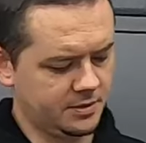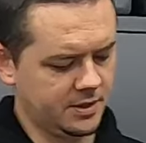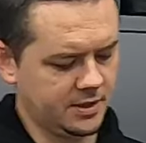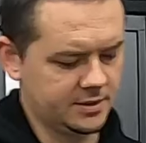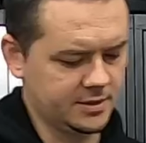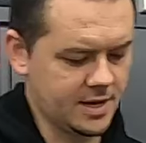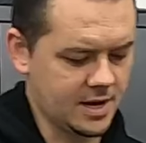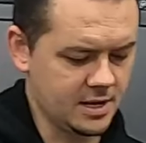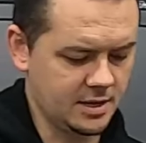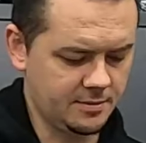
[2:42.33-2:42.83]
to it
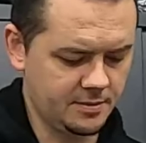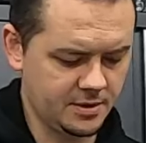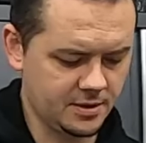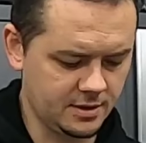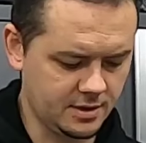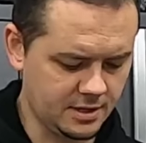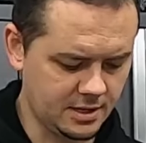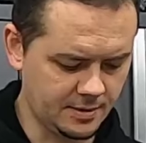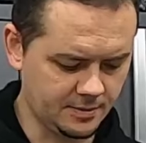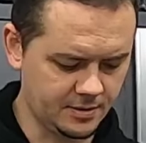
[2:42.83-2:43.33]
a tiny
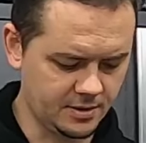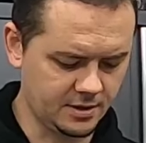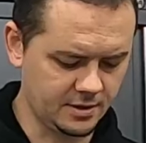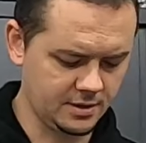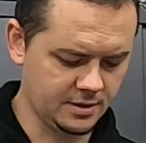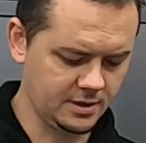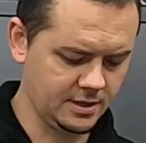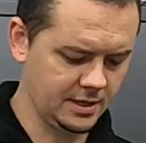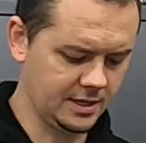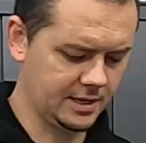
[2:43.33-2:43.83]
bit, and I'm
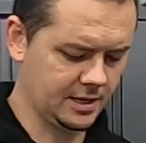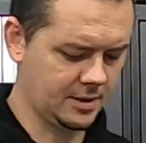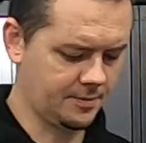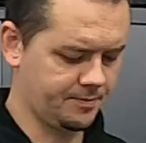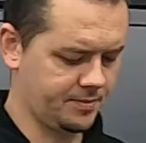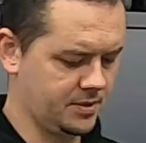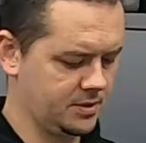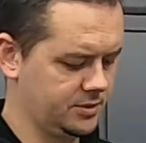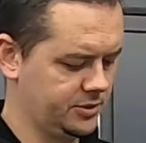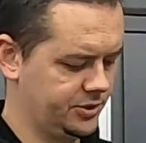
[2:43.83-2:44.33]
gonna heat it
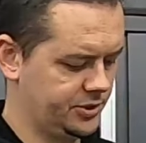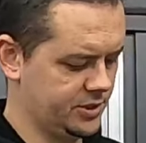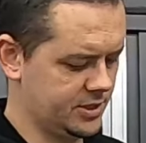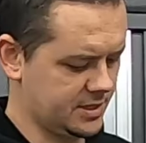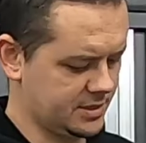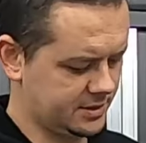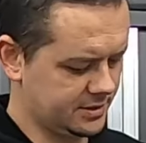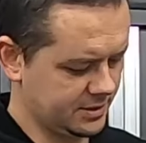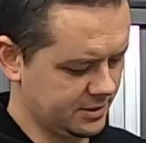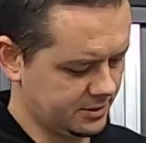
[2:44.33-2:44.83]
up
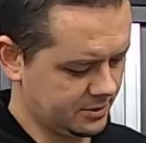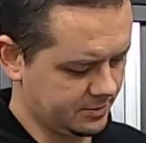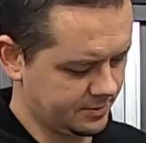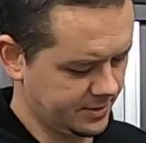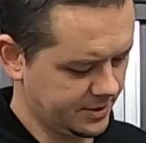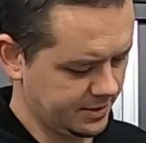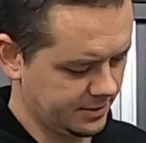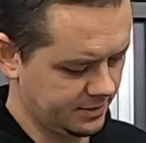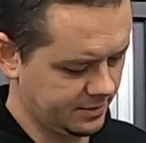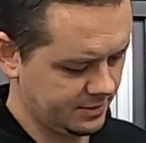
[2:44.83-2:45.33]
just a little
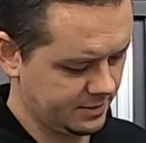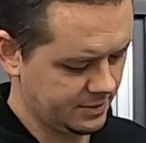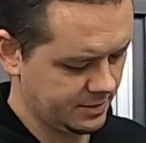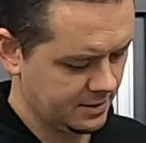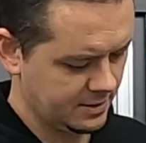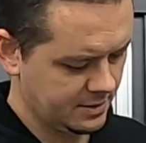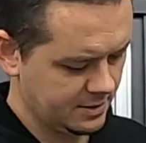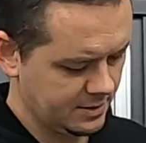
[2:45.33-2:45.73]
bit.